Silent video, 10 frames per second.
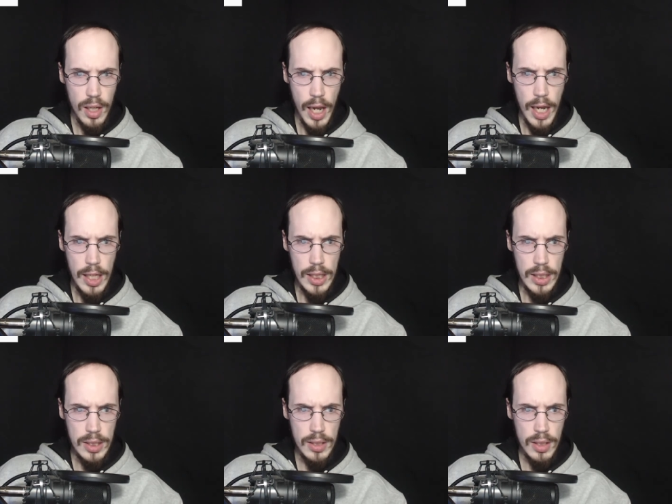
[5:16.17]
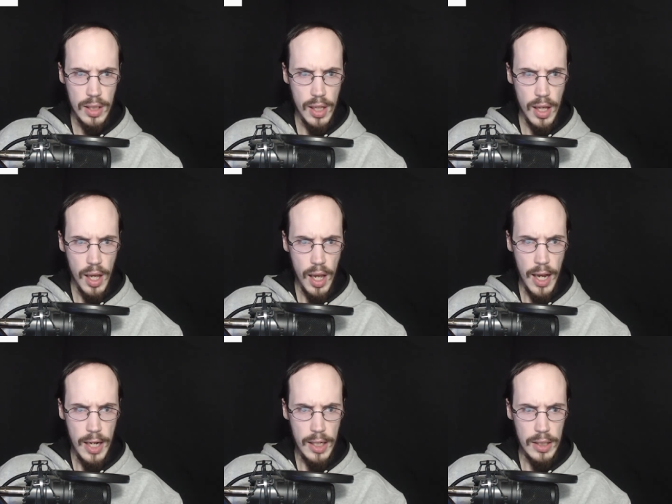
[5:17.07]
I hate this. I
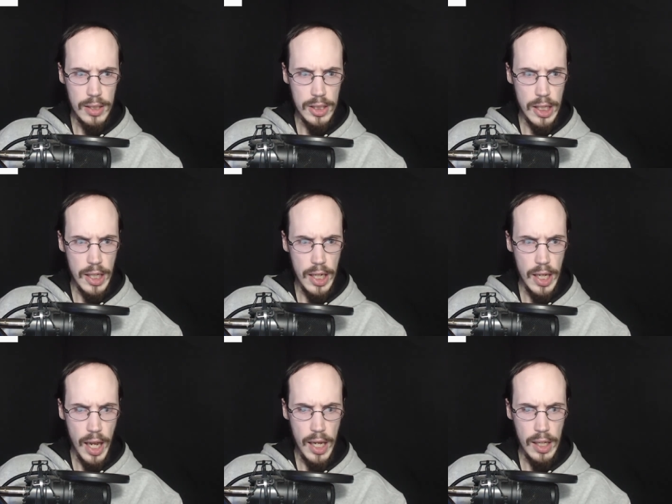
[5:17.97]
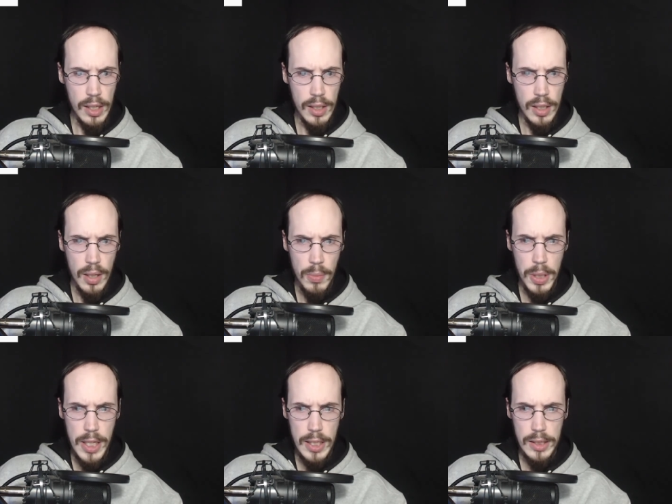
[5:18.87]
hate it, Shiki. Hey,
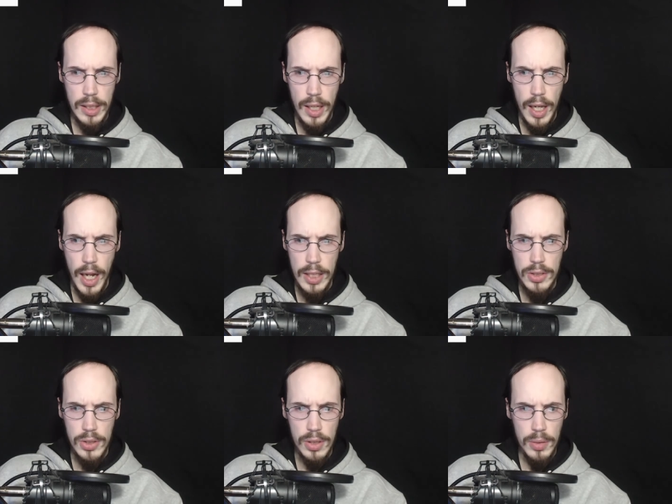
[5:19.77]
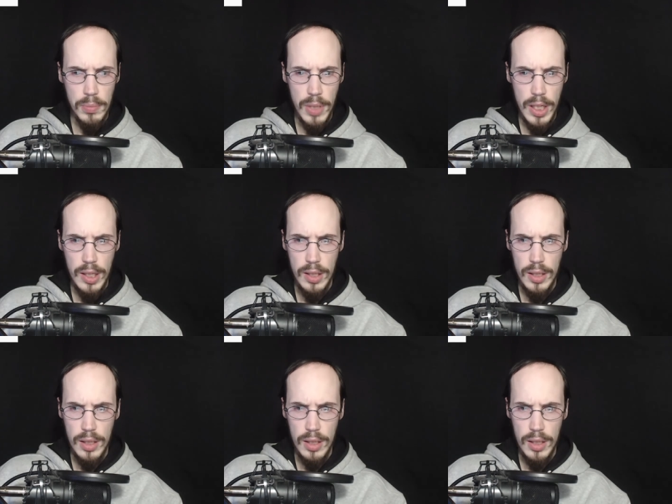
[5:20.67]
please, answer me.